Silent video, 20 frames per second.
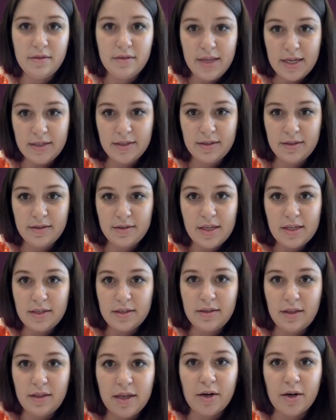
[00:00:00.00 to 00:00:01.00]

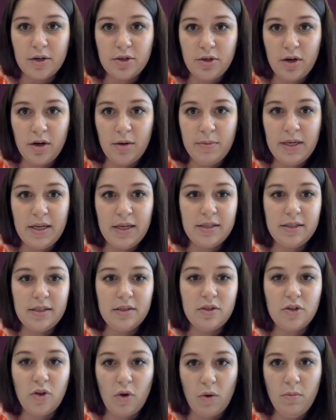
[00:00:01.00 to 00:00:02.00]
this literature, because
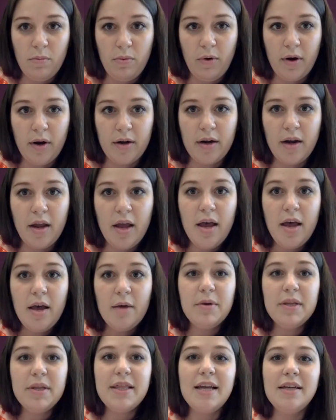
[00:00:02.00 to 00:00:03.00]
it's so important.
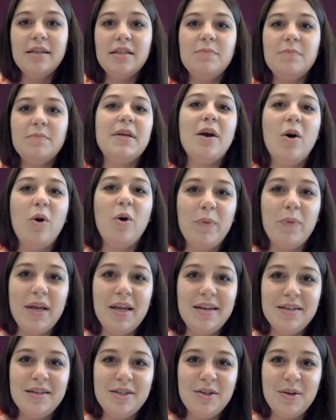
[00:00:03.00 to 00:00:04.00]
But then to be
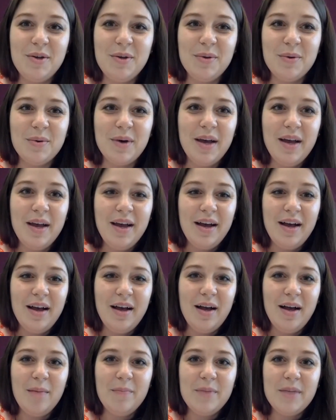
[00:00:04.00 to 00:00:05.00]
open to
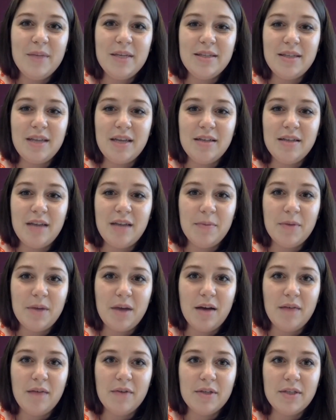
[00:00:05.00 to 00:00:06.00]
these in-depth
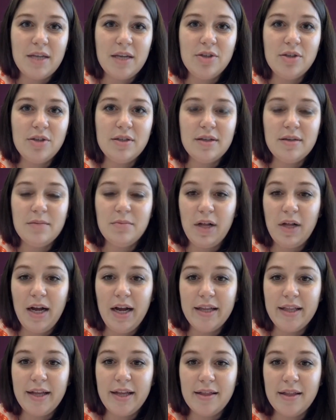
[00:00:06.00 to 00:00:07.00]
conversations and
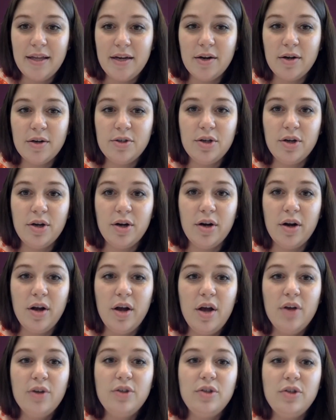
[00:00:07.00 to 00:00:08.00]
applying that literature
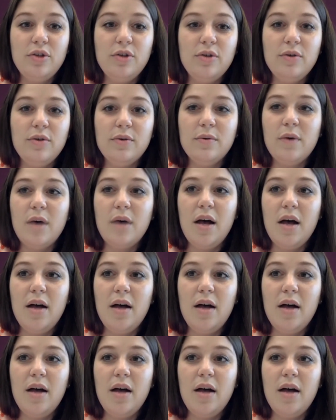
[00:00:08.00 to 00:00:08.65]
to